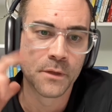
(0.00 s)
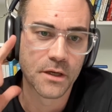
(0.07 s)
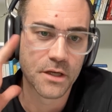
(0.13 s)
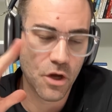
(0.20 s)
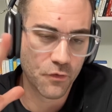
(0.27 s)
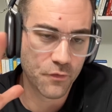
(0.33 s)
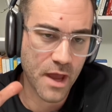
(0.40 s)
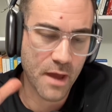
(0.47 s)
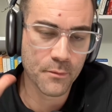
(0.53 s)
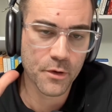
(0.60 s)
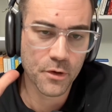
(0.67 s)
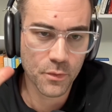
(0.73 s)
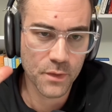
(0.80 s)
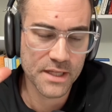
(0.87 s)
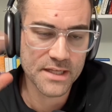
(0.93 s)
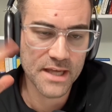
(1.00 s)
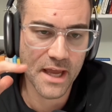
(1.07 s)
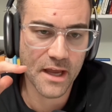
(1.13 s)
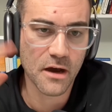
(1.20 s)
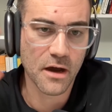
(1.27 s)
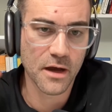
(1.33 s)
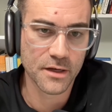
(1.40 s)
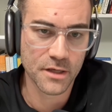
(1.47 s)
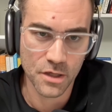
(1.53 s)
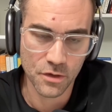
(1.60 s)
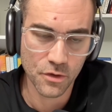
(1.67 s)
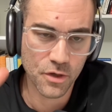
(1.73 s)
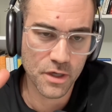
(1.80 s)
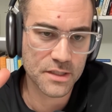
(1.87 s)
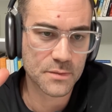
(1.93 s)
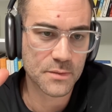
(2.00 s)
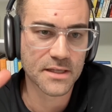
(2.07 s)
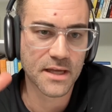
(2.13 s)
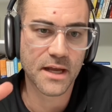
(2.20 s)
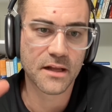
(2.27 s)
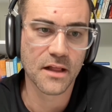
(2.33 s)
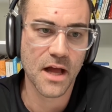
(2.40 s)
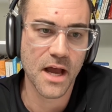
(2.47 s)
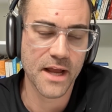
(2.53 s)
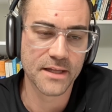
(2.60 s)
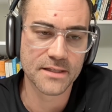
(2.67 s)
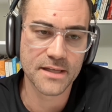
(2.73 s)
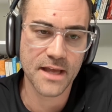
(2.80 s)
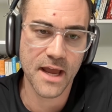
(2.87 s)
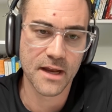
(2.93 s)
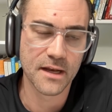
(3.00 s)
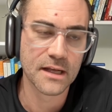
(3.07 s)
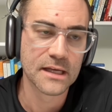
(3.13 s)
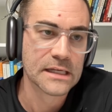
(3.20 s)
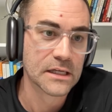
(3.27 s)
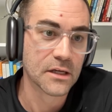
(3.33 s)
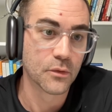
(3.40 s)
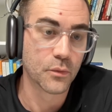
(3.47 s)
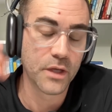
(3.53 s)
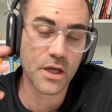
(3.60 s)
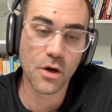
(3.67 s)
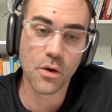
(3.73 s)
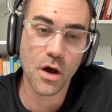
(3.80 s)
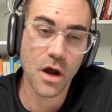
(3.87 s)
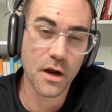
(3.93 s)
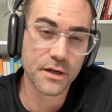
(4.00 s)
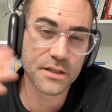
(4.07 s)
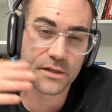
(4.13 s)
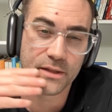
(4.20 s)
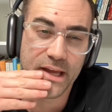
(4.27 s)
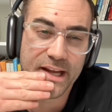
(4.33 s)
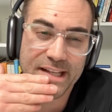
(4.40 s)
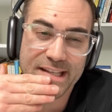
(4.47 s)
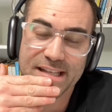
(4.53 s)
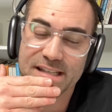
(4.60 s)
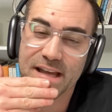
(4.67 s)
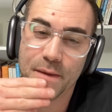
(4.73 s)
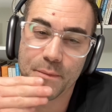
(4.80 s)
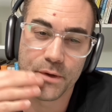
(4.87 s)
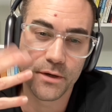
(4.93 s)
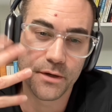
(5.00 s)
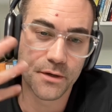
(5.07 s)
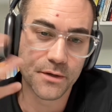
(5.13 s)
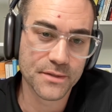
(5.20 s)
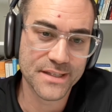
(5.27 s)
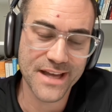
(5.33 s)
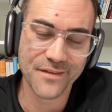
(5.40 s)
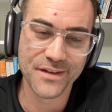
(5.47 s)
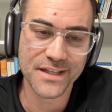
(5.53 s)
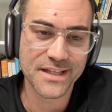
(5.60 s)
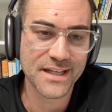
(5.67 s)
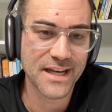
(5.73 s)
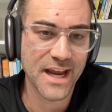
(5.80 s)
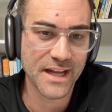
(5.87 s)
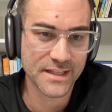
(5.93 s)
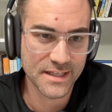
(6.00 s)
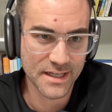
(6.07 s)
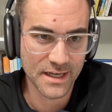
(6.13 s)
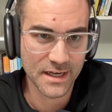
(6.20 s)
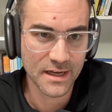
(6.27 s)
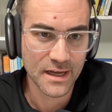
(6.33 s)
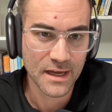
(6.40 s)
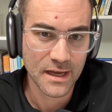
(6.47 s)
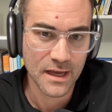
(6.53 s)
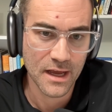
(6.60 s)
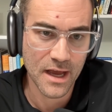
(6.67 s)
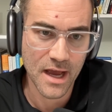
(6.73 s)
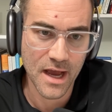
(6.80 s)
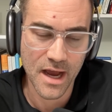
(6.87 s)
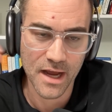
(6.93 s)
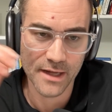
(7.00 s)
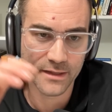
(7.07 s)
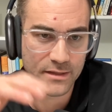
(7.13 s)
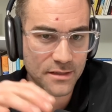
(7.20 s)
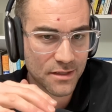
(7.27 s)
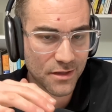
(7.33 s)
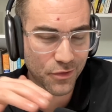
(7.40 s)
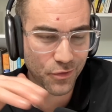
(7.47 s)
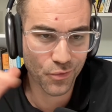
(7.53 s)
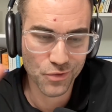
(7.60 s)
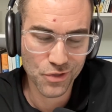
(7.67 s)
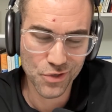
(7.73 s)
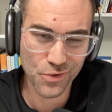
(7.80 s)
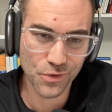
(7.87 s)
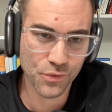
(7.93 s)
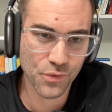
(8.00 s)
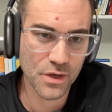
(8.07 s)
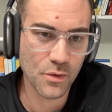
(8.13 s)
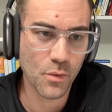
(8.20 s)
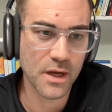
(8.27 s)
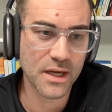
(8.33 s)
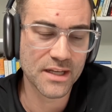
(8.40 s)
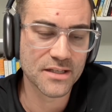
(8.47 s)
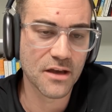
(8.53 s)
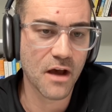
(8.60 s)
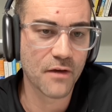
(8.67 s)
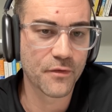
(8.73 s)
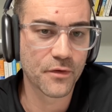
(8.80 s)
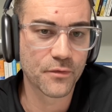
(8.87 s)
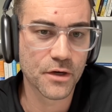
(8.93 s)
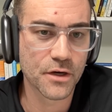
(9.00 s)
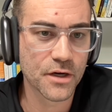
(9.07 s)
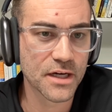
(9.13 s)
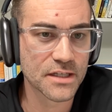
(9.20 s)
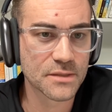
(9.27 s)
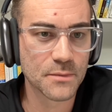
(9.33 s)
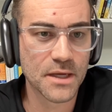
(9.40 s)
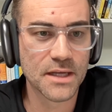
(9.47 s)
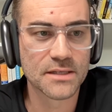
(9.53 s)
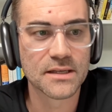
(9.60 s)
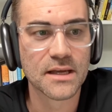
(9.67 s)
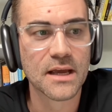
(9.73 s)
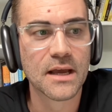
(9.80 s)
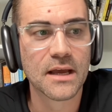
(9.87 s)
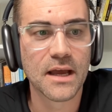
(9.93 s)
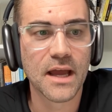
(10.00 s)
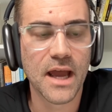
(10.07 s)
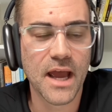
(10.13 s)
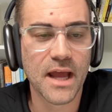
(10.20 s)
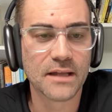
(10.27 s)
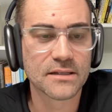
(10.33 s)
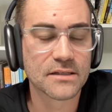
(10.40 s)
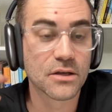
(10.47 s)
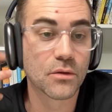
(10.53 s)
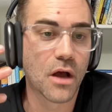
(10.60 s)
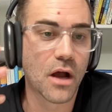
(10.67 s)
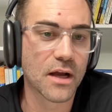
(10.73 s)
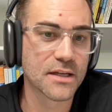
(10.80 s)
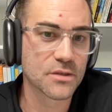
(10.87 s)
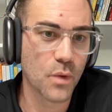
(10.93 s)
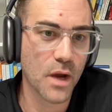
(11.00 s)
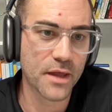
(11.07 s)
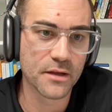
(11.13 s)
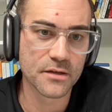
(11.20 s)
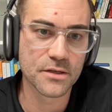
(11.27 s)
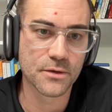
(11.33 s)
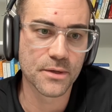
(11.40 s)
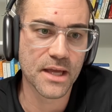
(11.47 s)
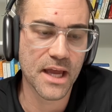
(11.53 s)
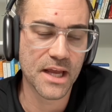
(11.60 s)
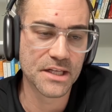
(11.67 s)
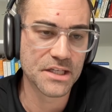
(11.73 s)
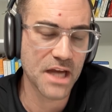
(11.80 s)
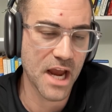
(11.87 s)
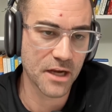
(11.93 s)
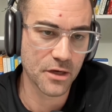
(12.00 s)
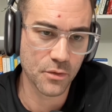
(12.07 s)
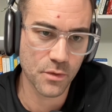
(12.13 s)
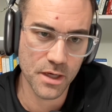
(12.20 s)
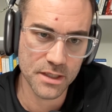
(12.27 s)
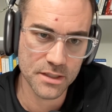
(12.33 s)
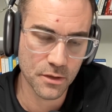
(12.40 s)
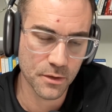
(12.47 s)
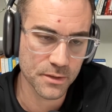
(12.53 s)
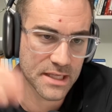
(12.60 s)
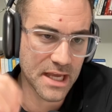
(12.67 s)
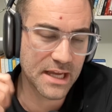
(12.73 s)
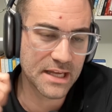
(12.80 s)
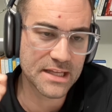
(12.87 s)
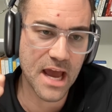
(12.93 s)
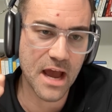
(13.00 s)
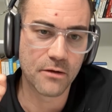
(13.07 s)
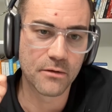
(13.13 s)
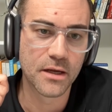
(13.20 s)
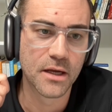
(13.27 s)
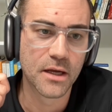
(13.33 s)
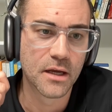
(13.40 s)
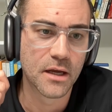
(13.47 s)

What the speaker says: November, we take on new Christmas light clients, and we go hard to like December 17, 18, 2-3 weeks off over Christmas. And so long as weather's okay, January's all takedown.